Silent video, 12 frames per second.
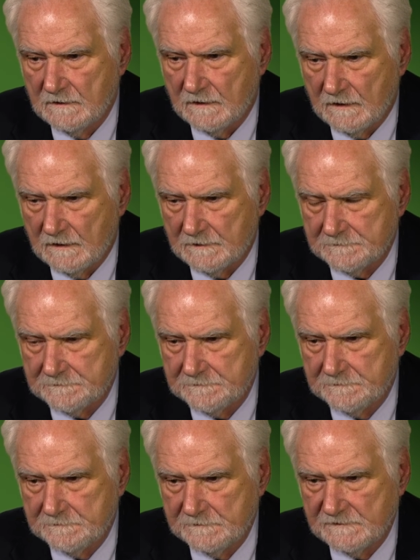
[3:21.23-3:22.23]

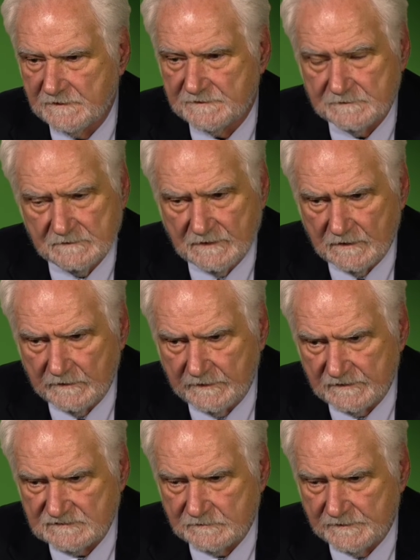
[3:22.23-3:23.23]
The third
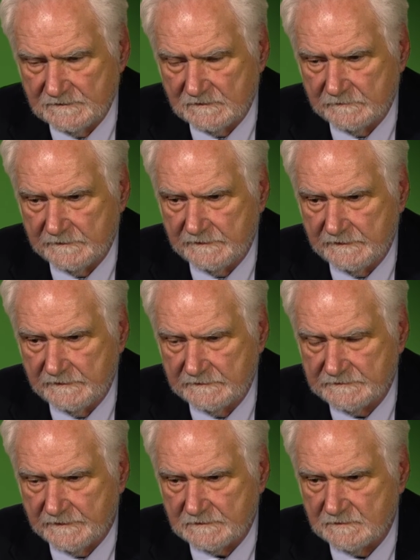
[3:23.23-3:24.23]
area is one that we
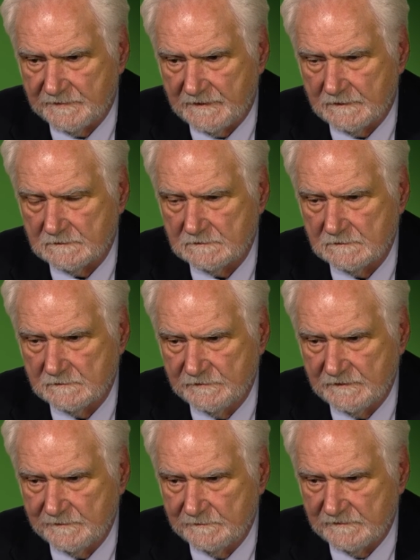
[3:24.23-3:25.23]
talked about a little
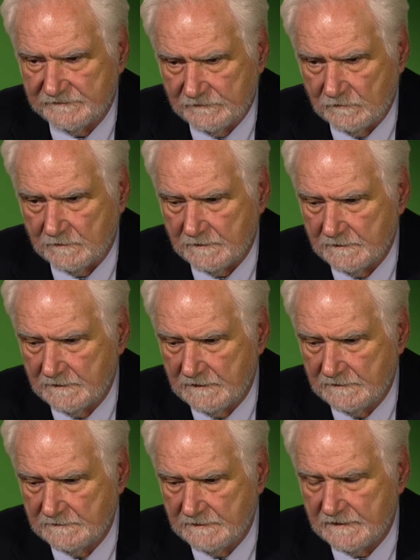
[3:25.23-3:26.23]
bit before,
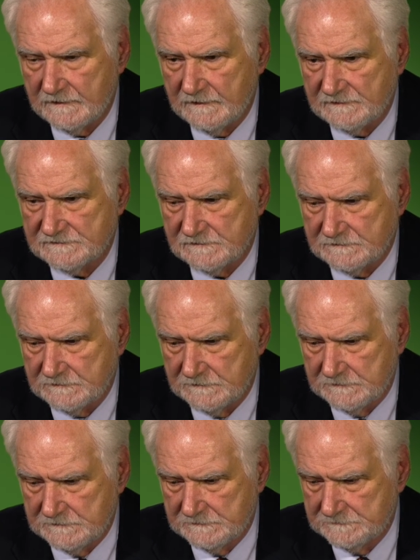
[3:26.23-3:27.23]
and that has to
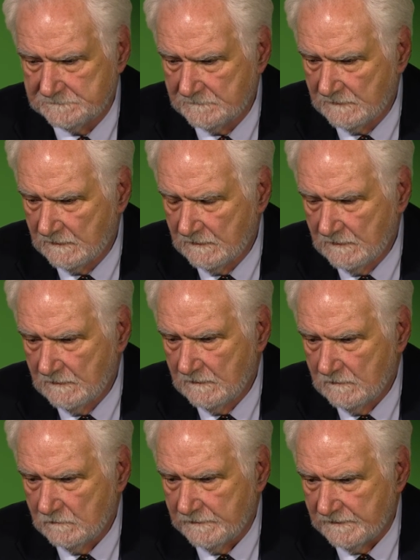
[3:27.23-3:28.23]
do
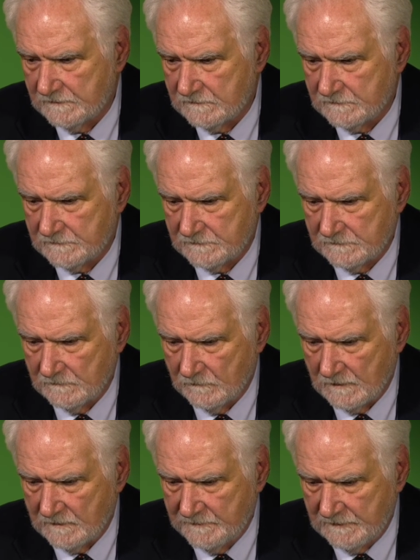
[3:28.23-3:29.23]
with
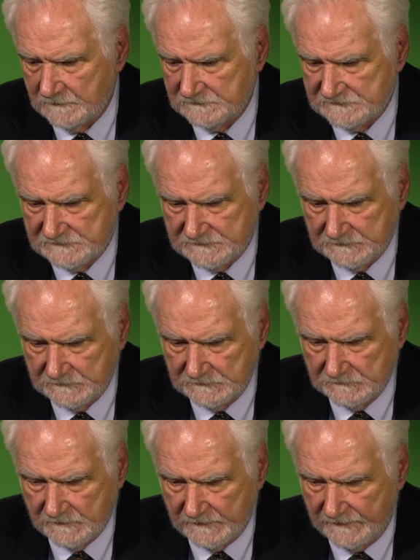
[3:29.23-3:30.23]
what amounts
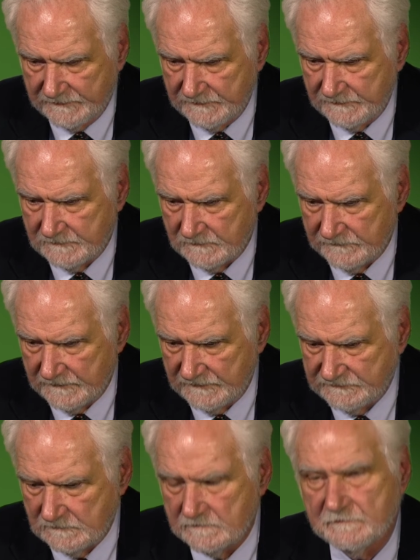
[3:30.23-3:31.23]
to what I think of
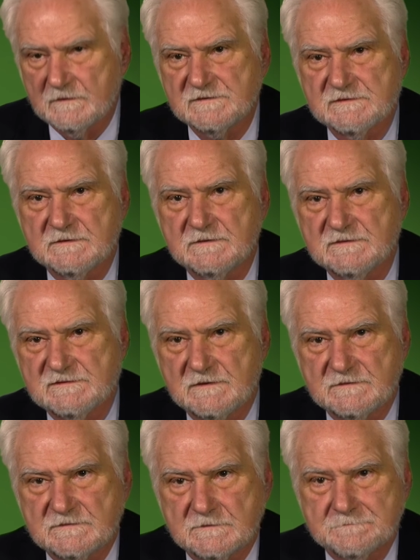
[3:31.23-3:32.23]
as university
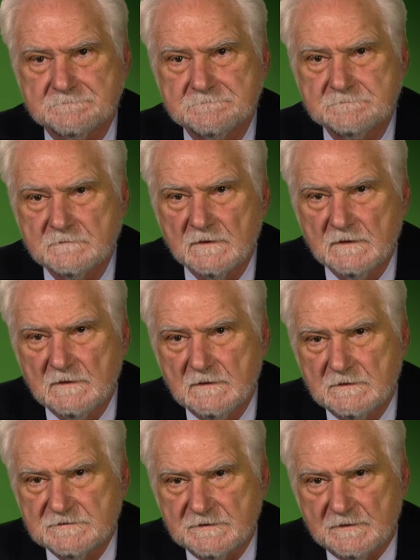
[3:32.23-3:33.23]

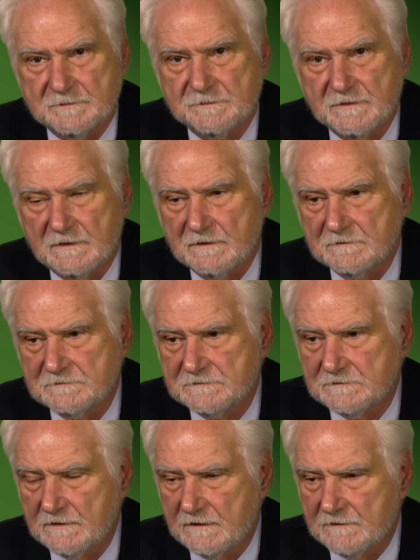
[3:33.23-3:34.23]
citizenship, of